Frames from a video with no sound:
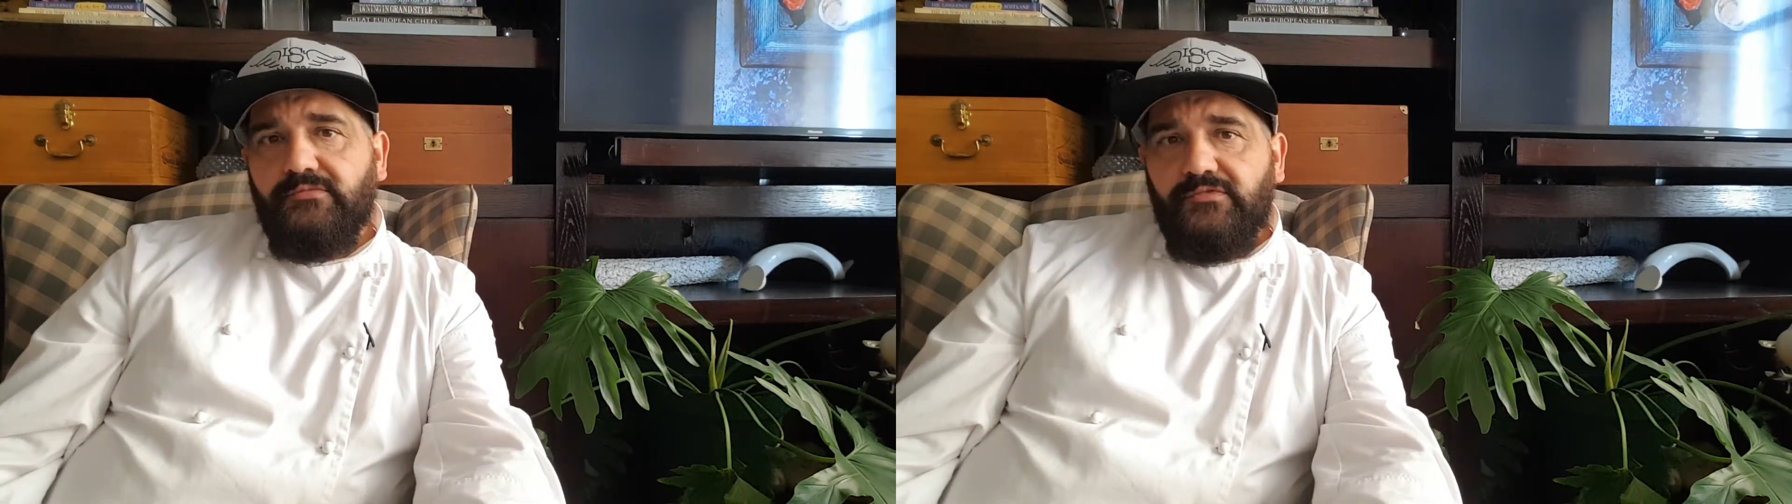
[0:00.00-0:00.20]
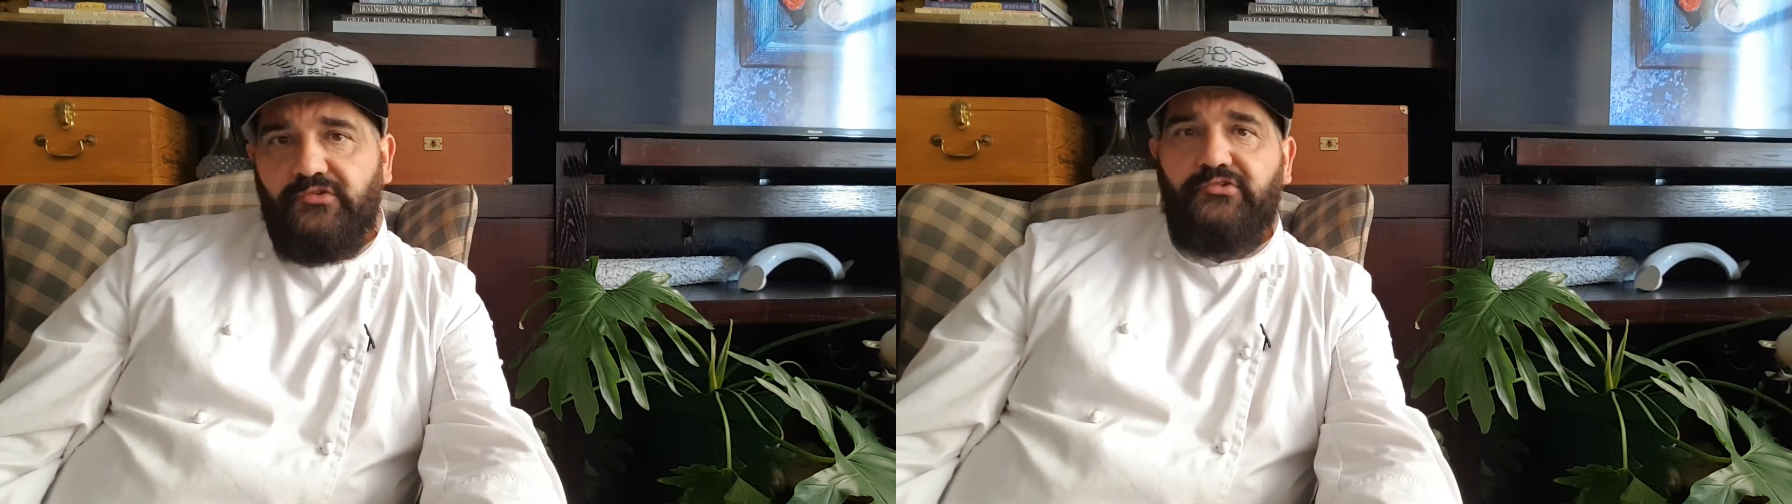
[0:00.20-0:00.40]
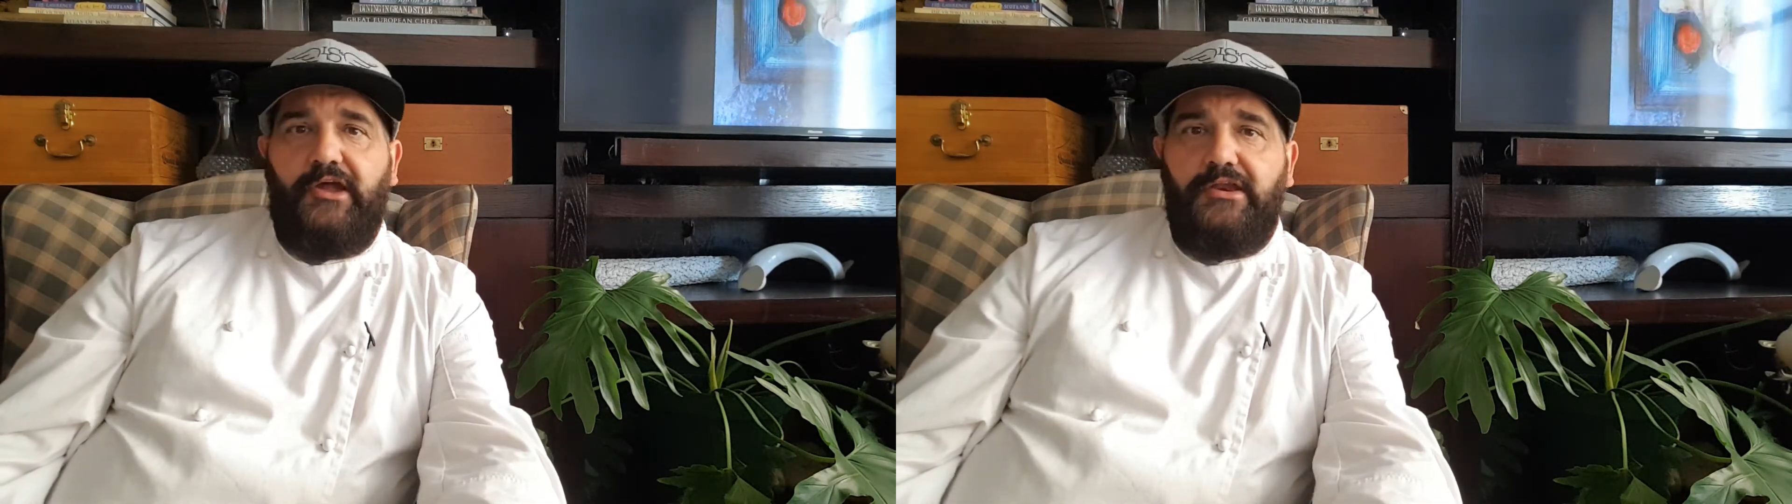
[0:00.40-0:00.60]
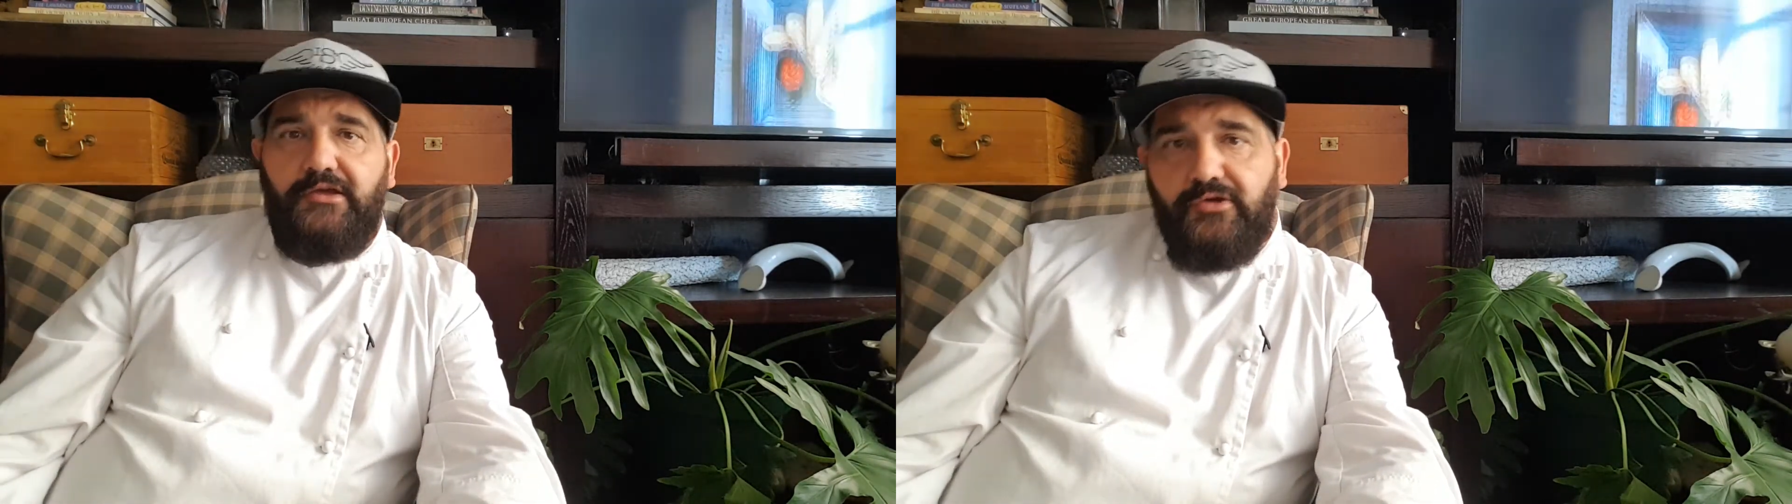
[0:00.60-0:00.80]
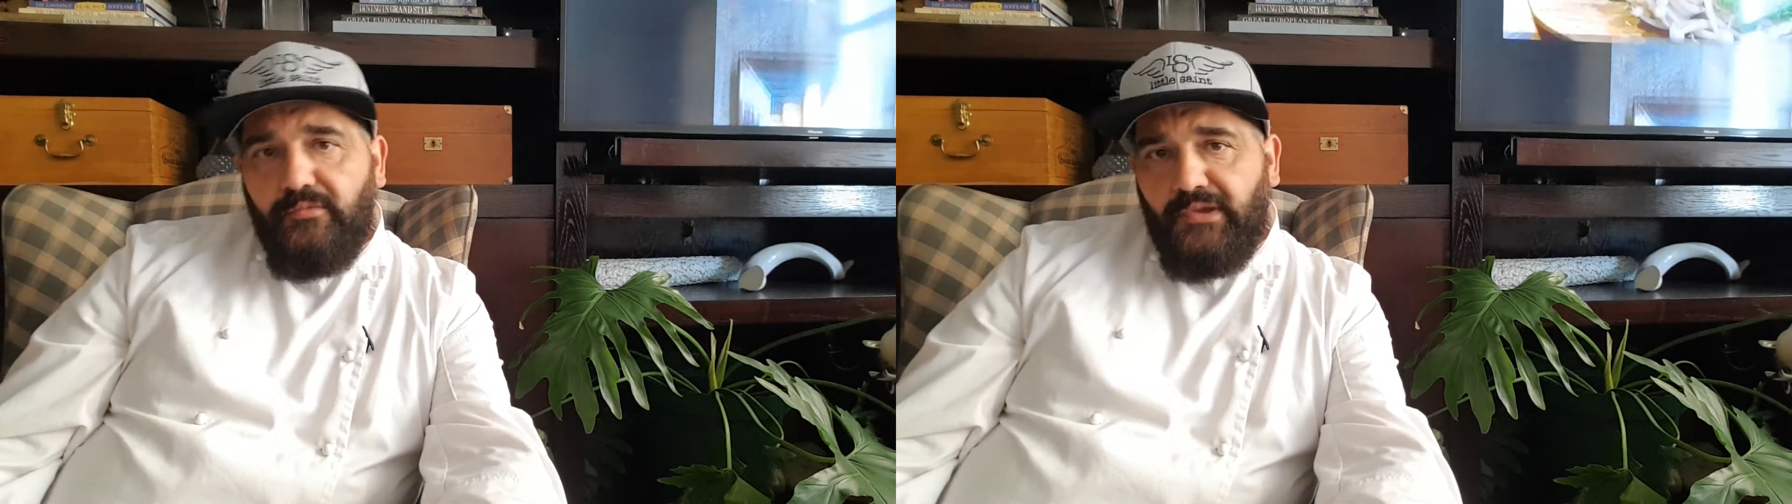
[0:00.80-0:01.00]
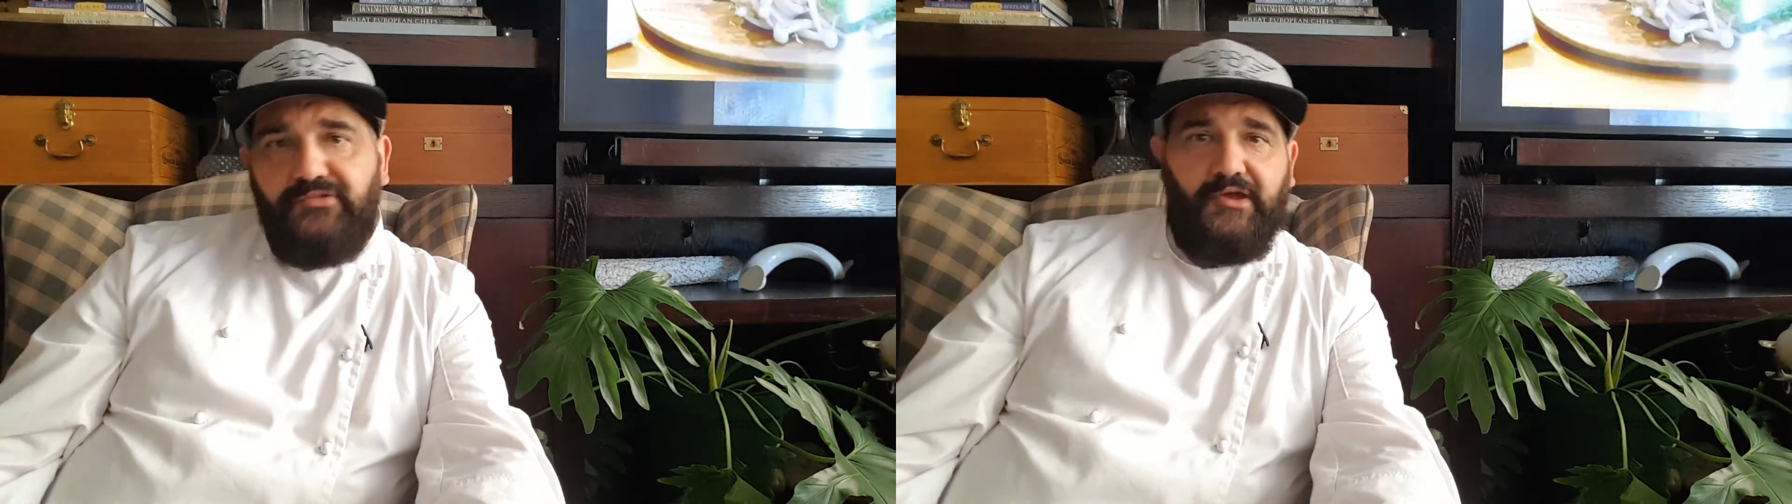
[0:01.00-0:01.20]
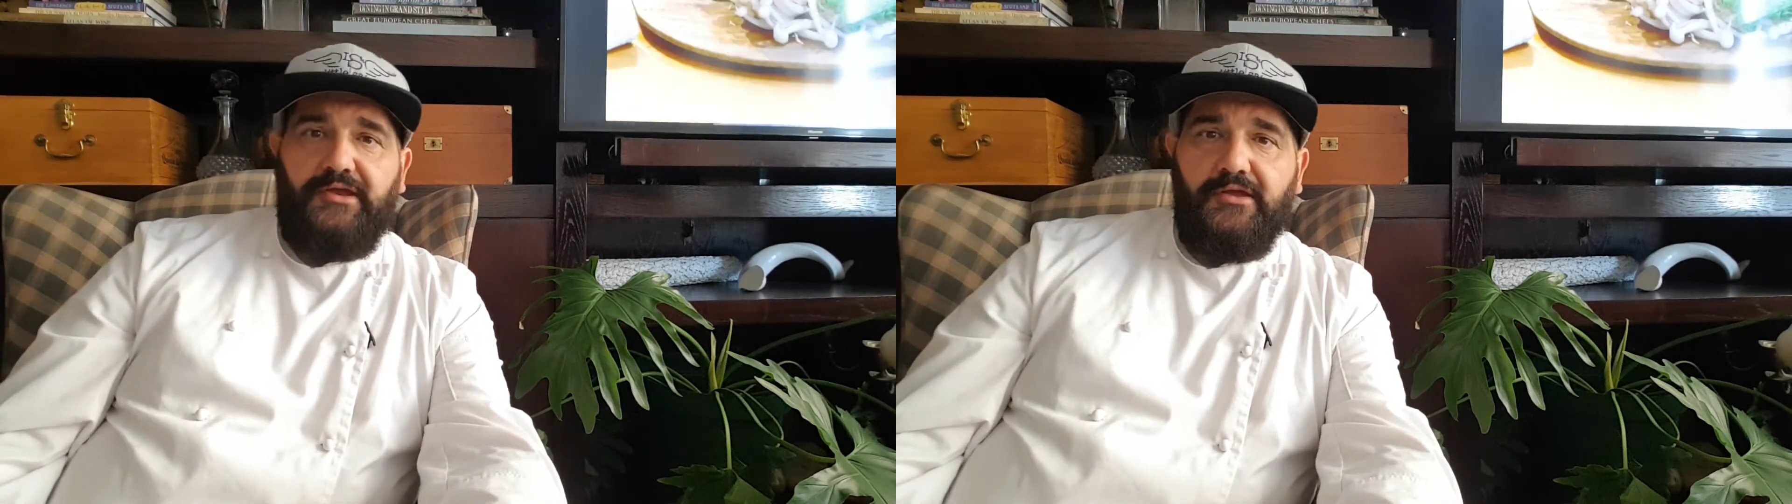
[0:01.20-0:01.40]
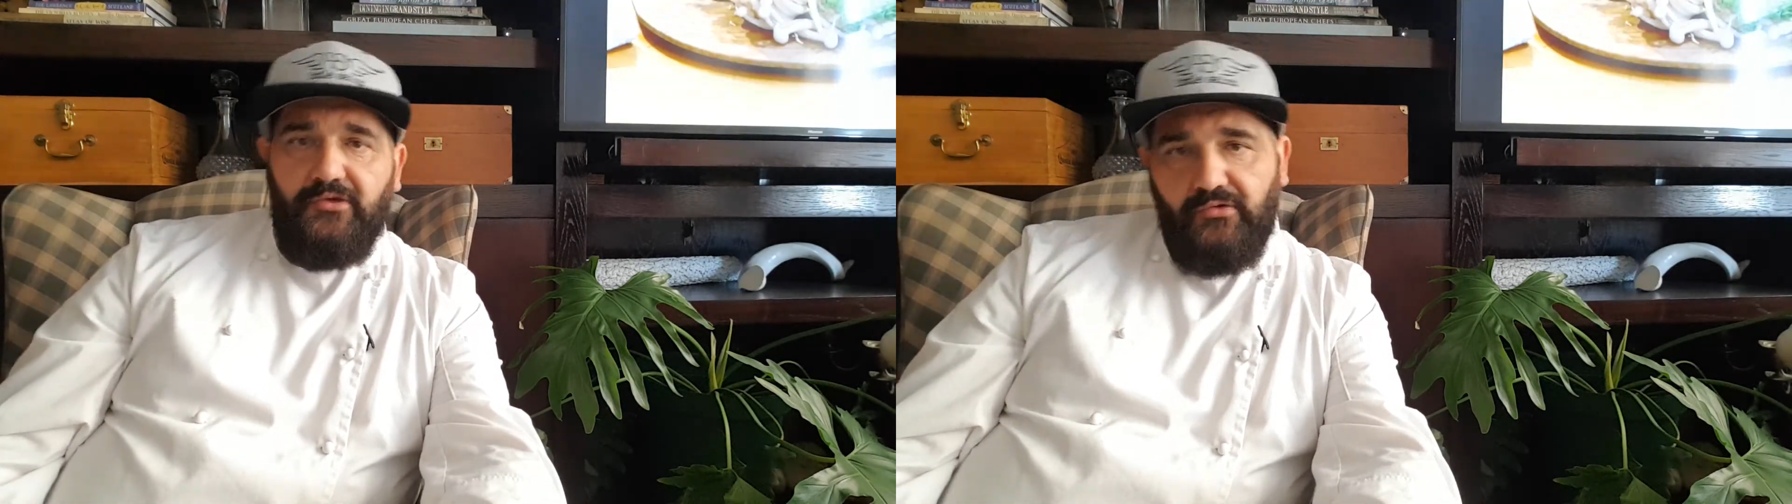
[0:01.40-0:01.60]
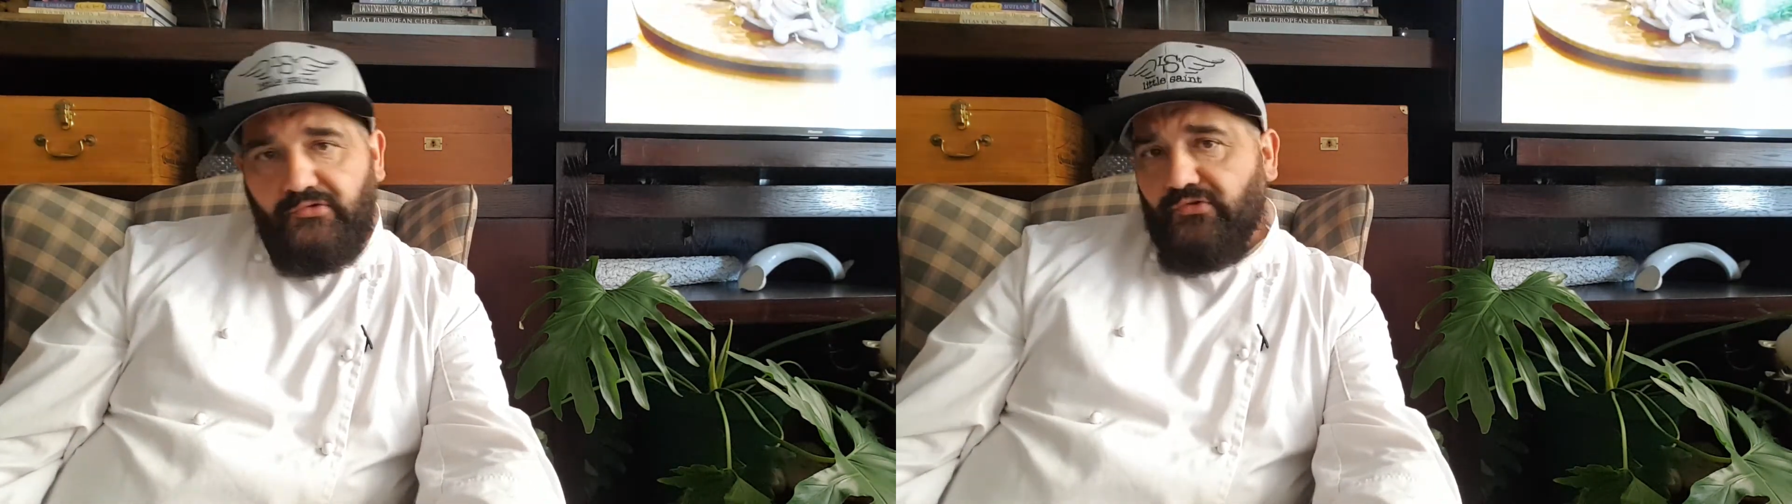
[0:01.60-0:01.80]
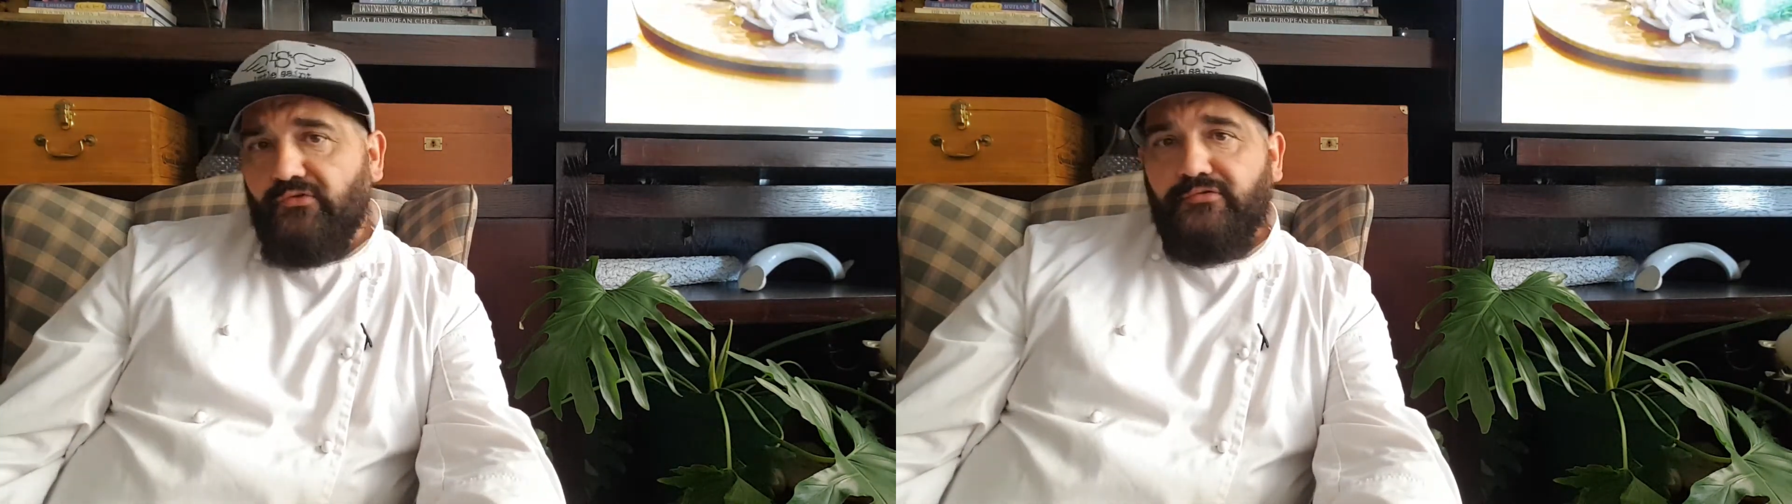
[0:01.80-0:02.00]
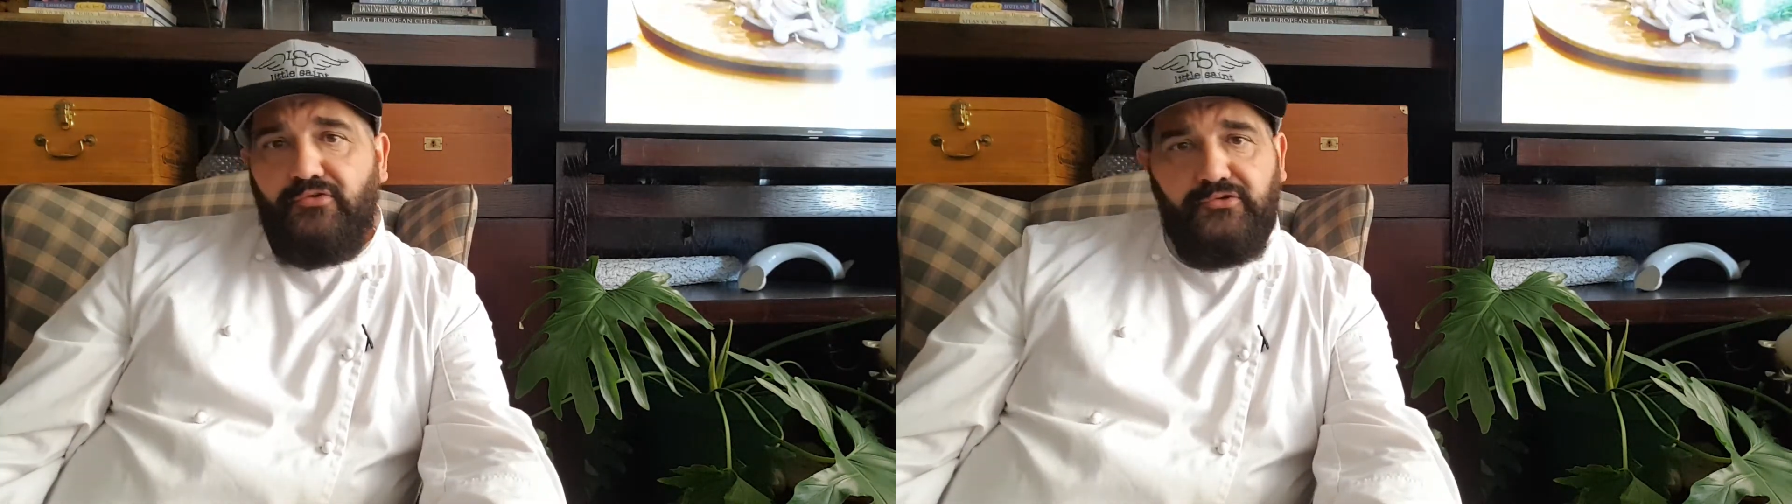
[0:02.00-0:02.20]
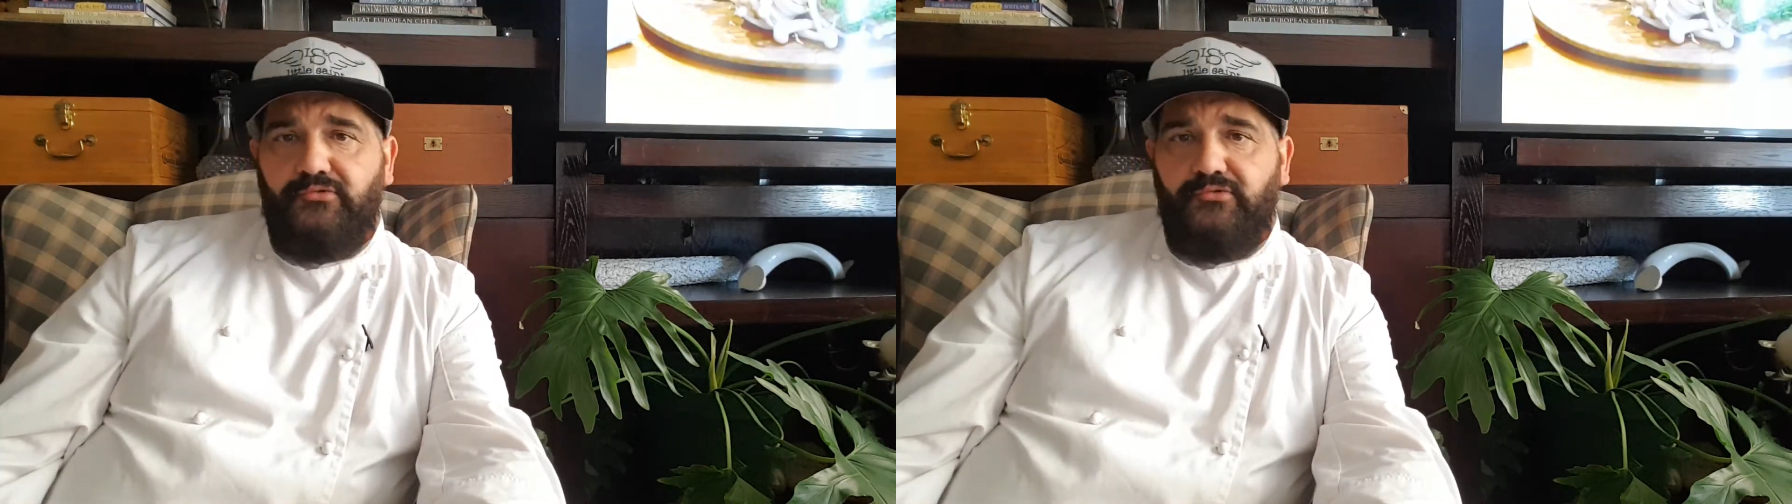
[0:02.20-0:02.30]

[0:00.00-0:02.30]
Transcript: sustaining you, maintaining you, and so forth,